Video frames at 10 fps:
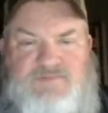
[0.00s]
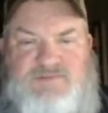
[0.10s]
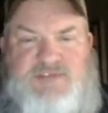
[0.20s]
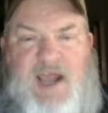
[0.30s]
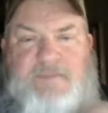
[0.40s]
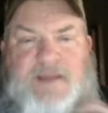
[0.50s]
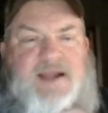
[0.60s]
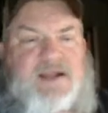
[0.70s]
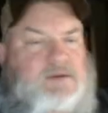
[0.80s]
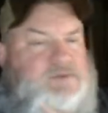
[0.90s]
Type that
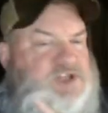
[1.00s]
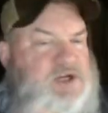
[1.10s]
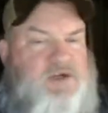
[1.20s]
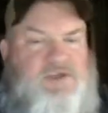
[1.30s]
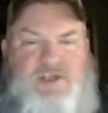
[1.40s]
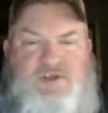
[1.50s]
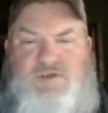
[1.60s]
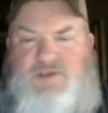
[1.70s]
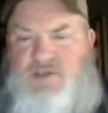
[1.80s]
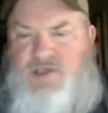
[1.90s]
in, though.
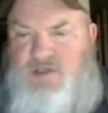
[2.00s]
Can